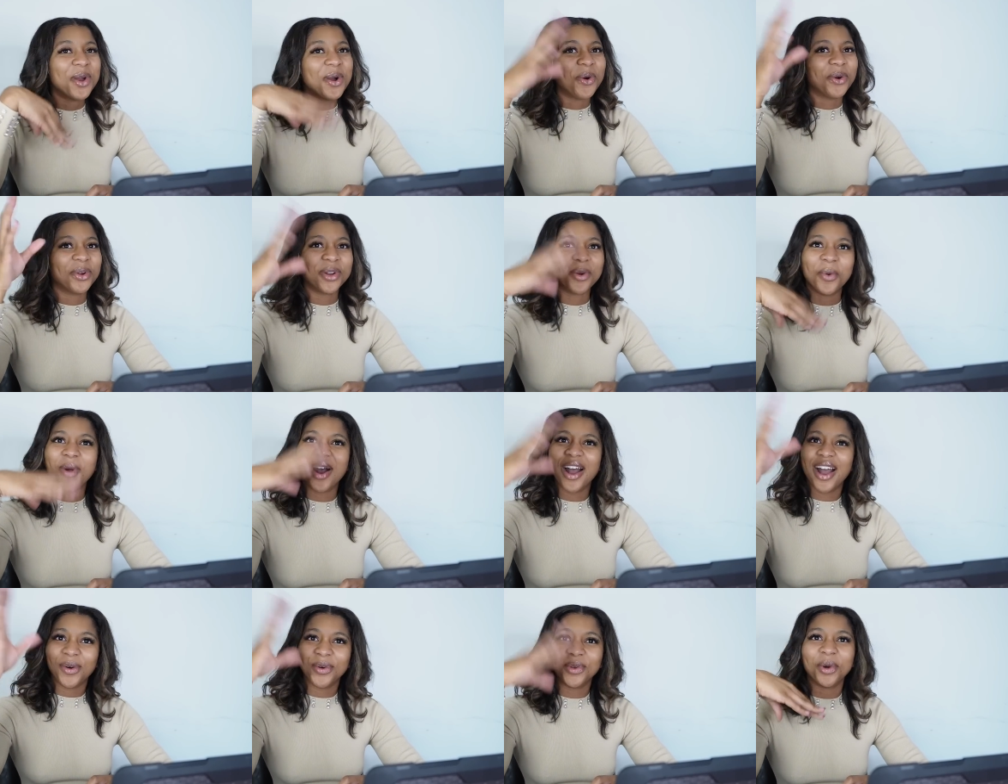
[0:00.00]
I
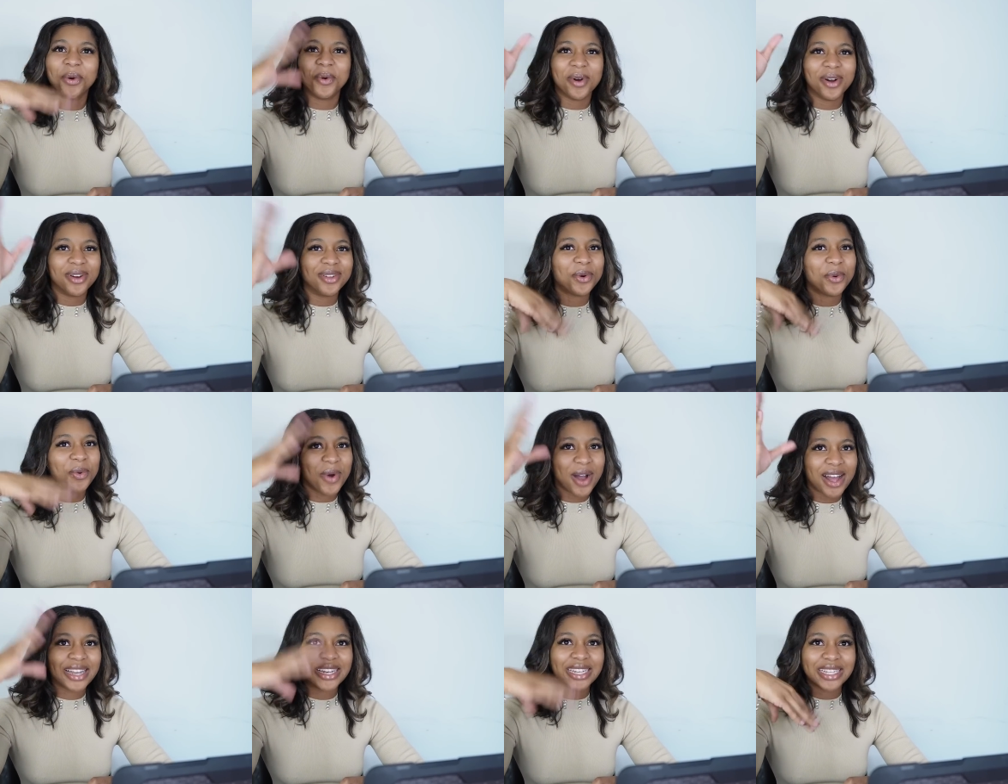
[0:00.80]
don't
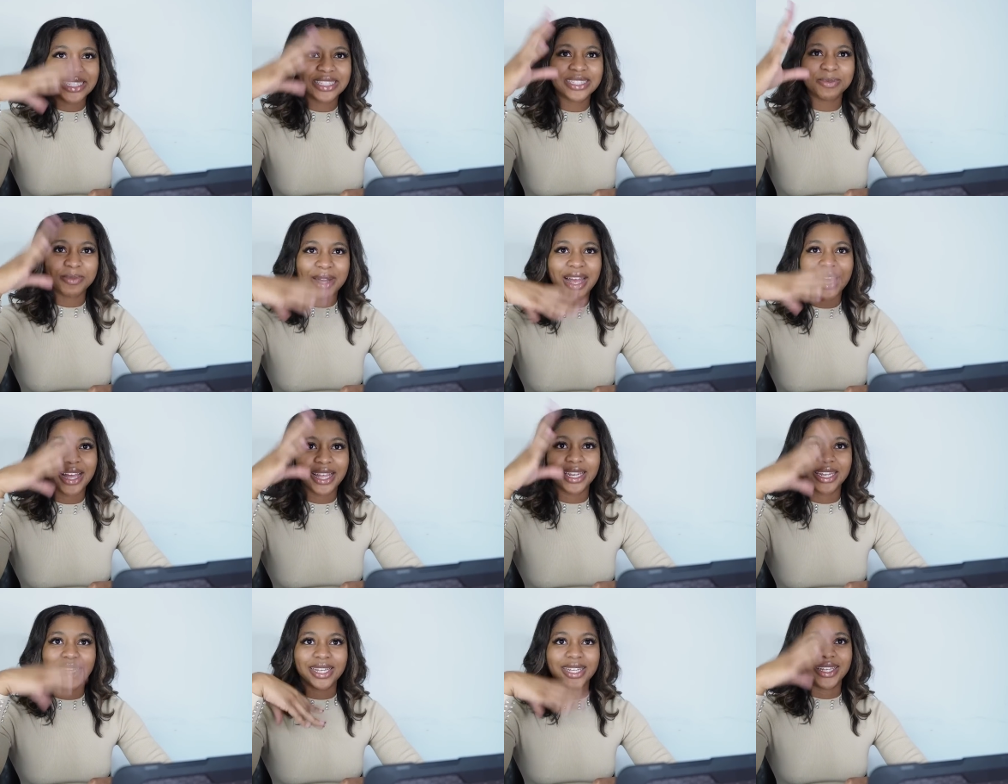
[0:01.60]
want this
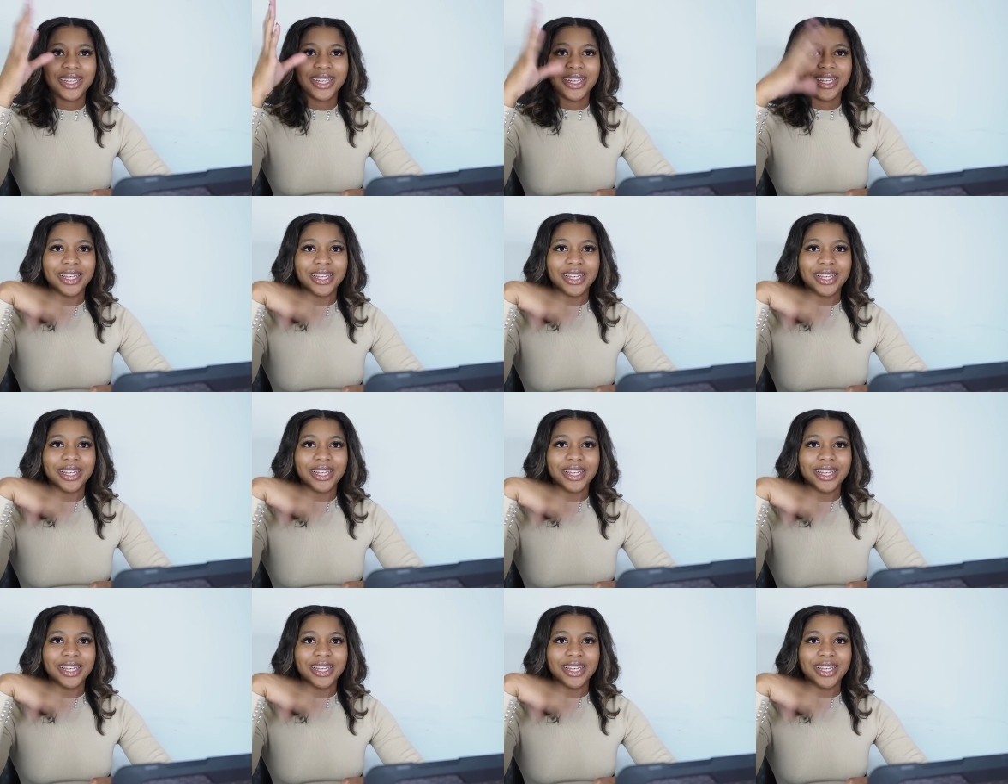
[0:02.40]
man.